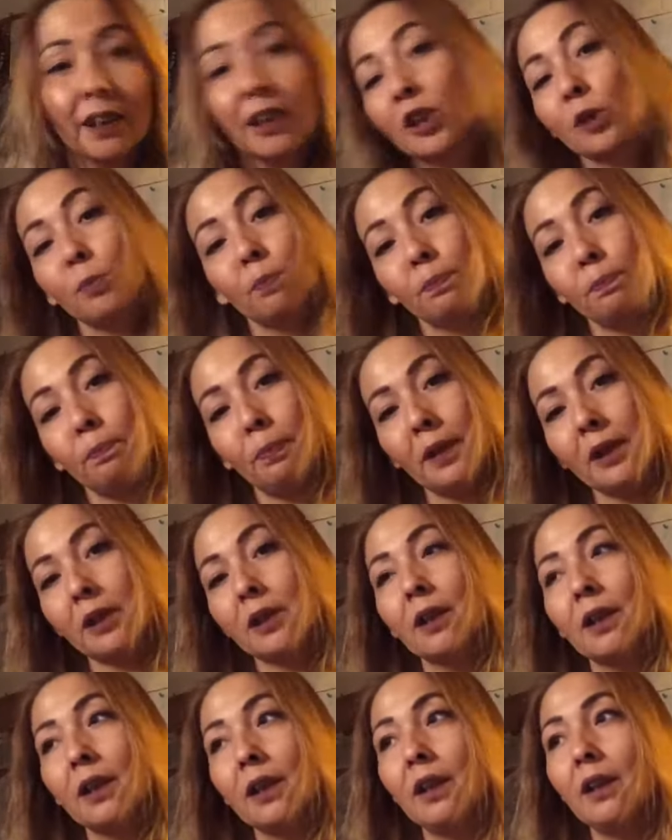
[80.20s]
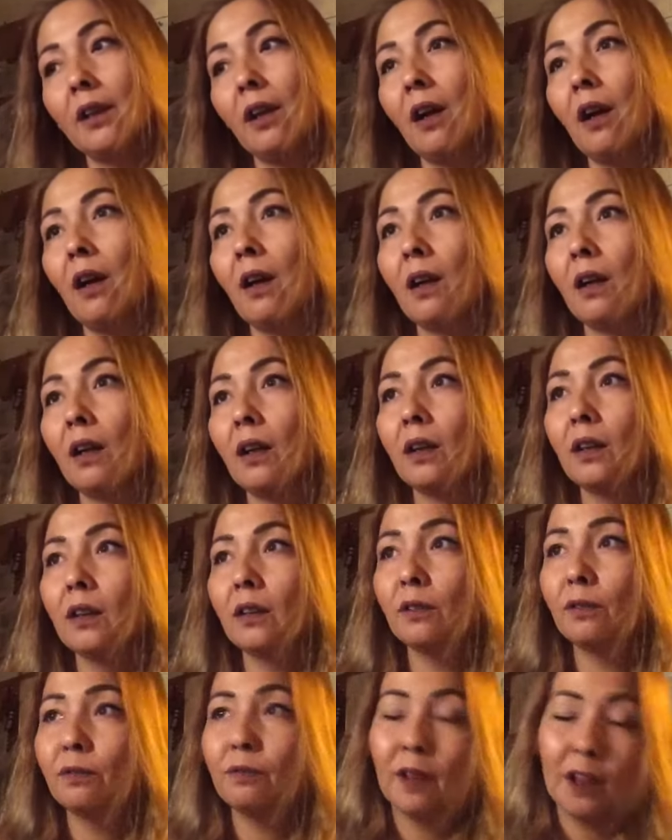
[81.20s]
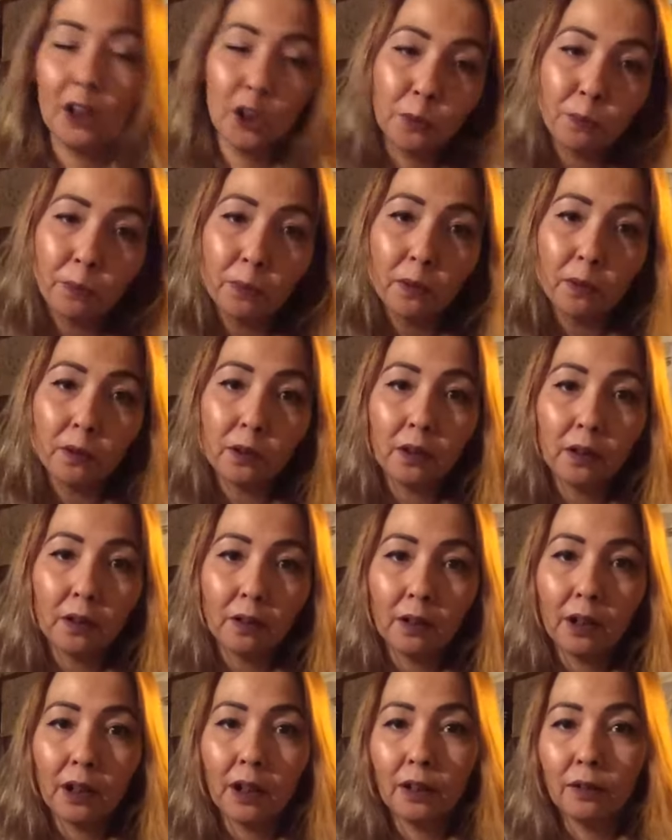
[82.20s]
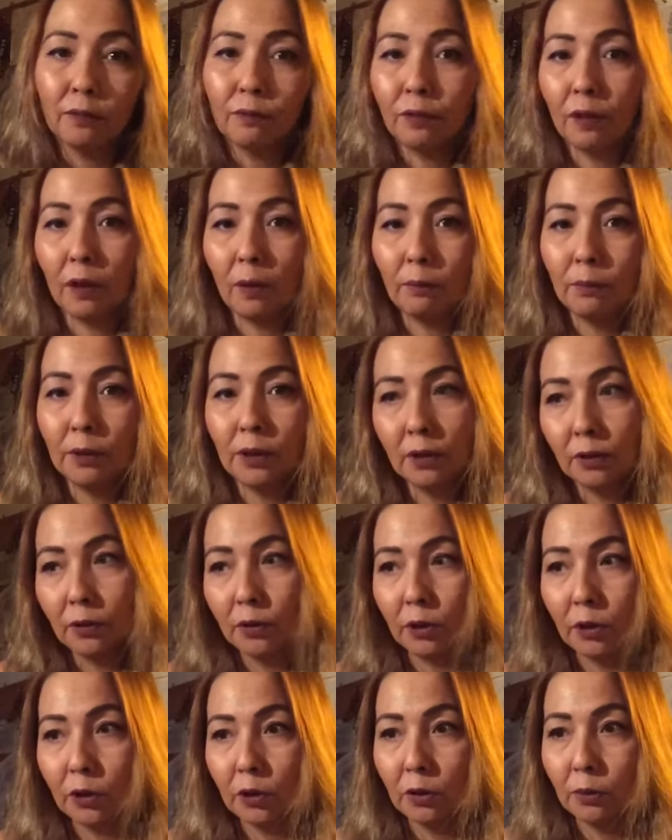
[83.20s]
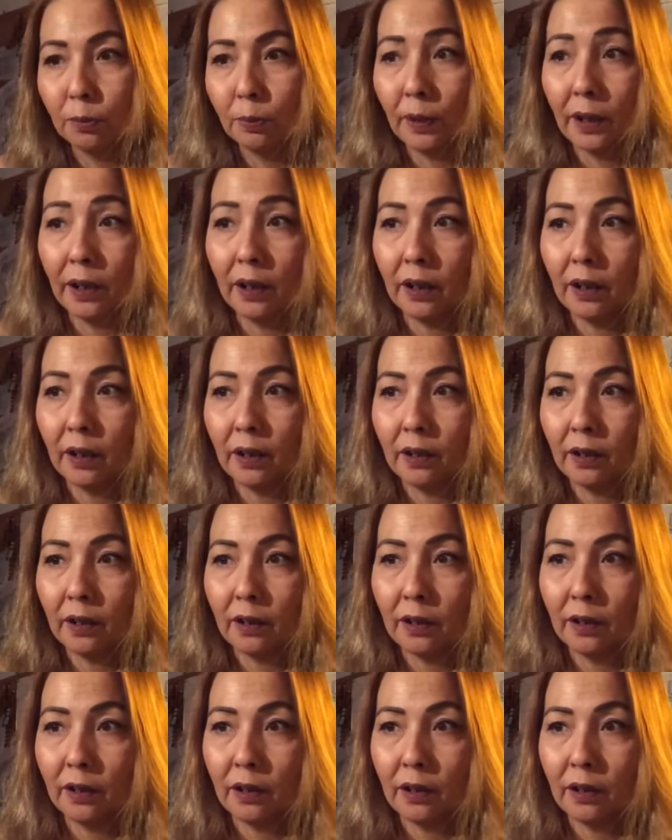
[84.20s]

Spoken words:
especially on Facebook and from YouTube and